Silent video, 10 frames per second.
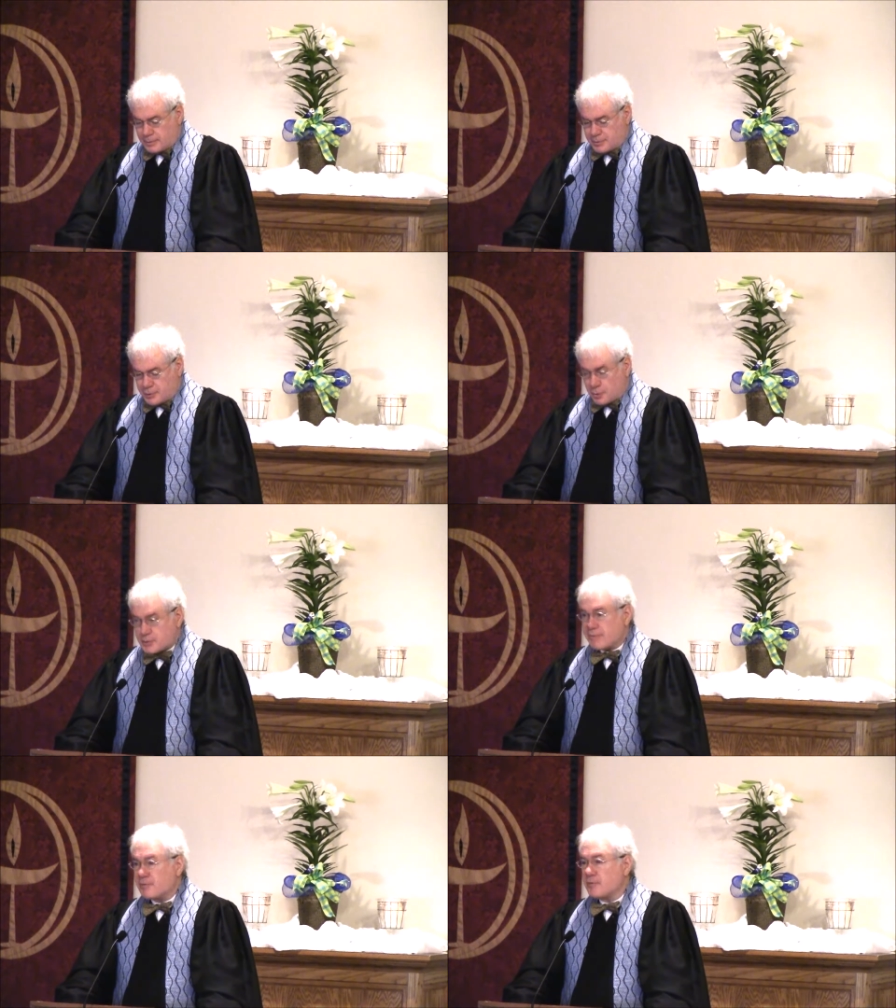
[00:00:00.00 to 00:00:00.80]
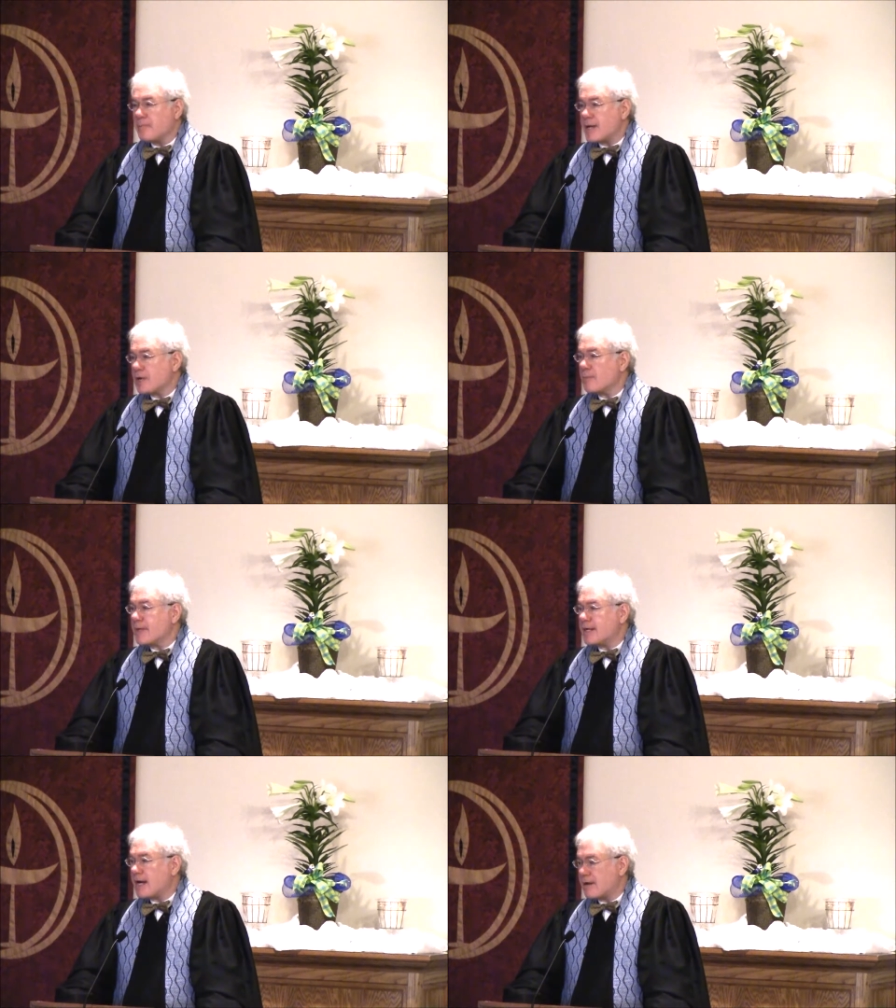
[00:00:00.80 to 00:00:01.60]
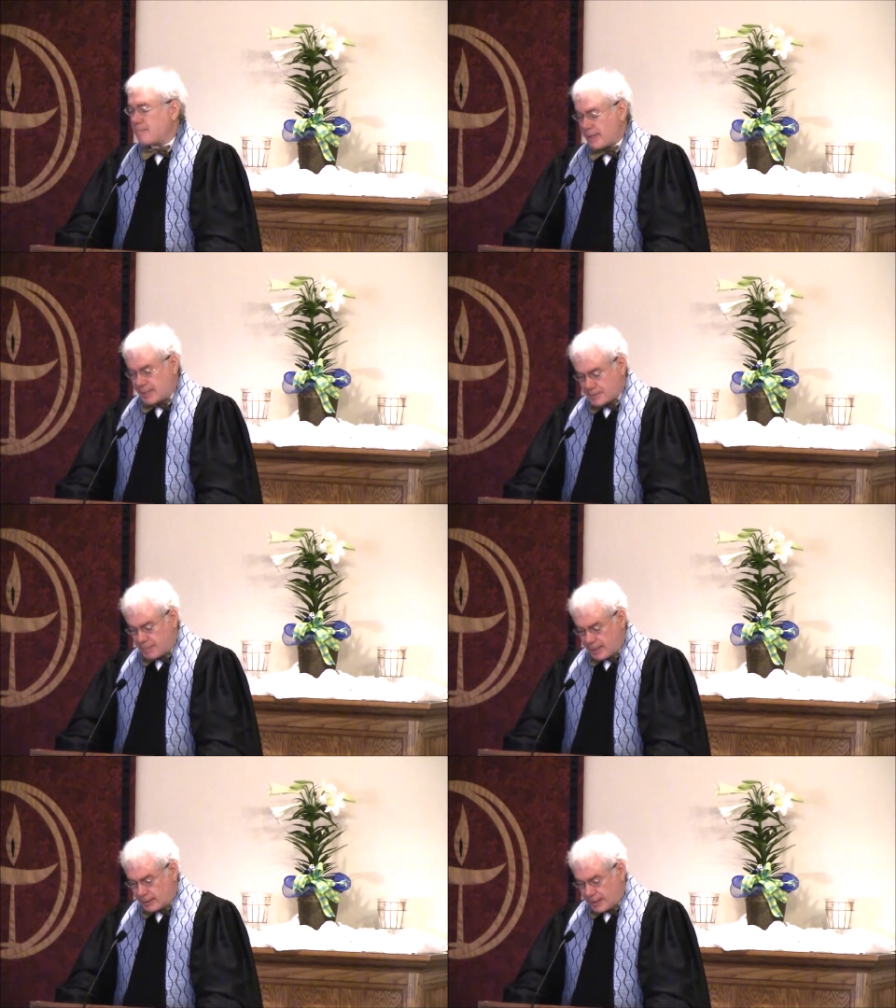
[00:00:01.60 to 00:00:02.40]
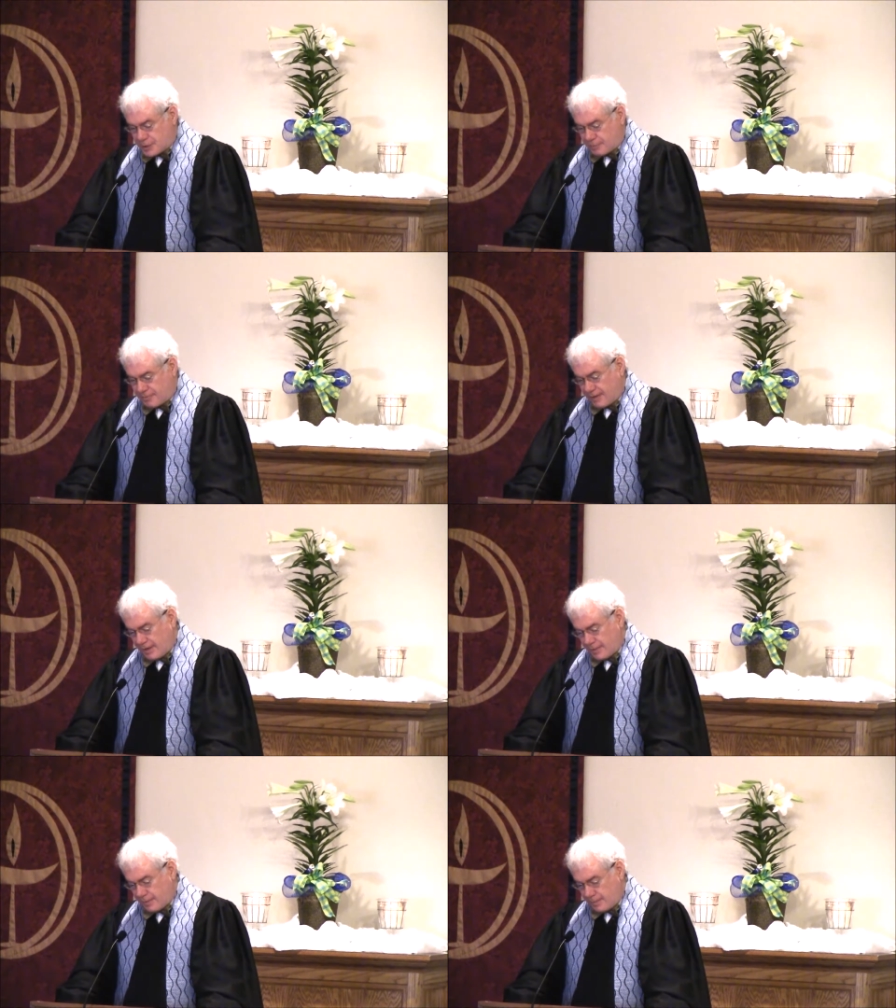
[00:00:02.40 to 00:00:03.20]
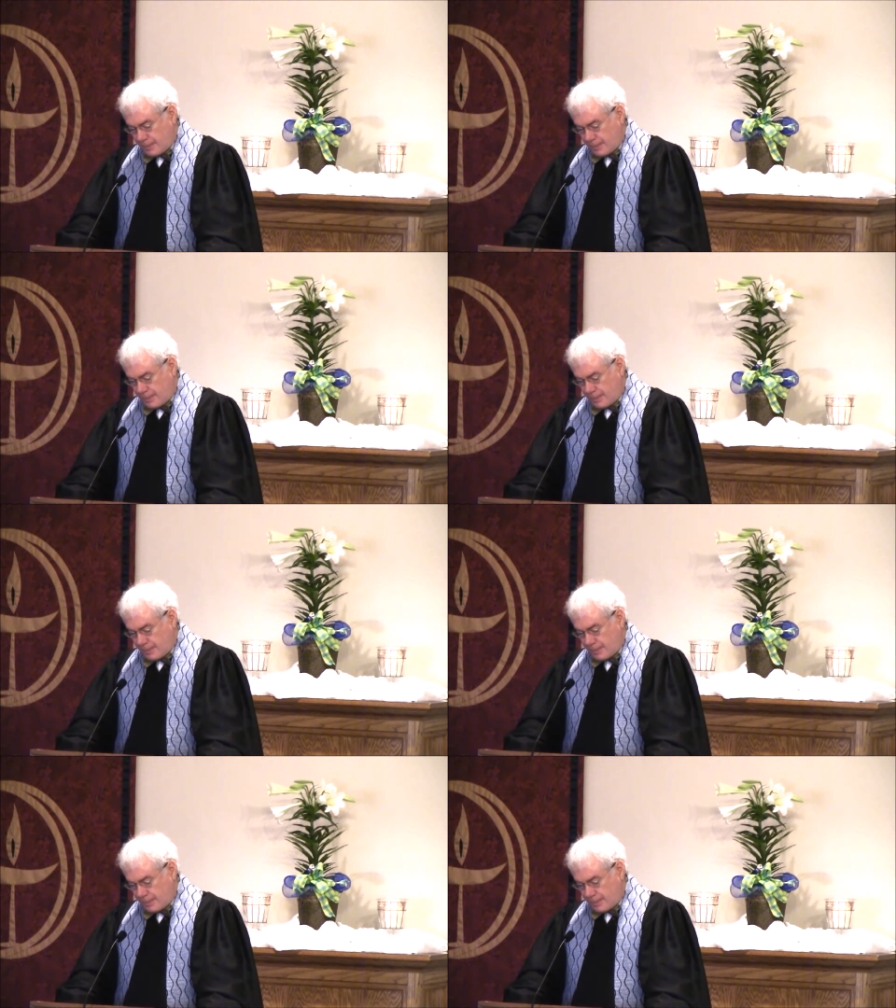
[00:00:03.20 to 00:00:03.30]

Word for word: Joseph, who may or may not have been his biological father.